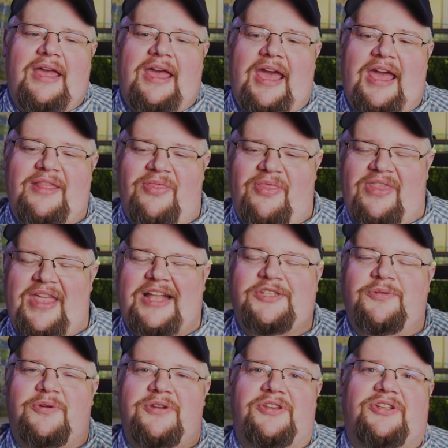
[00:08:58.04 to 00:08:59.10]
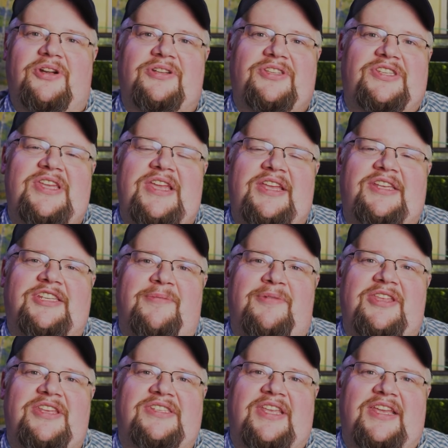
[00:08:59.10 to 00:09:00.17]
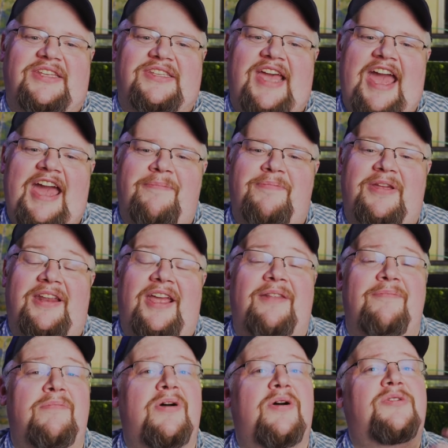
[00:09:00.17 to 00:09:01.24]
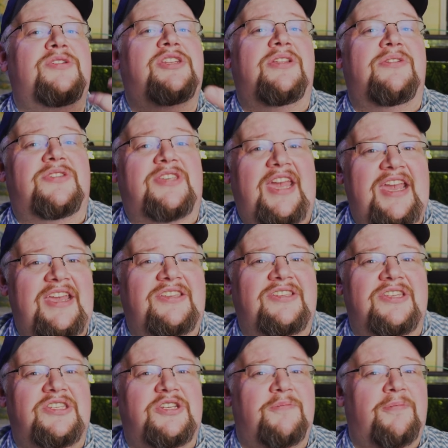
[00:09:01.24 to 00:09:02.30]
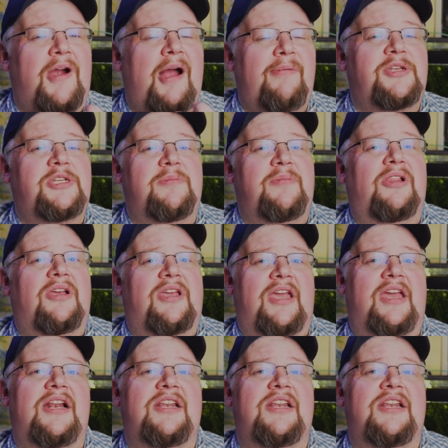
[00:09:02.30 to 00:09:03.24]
And that's where you start seeing some of these things happen. In most of those cases, you probably should be looking at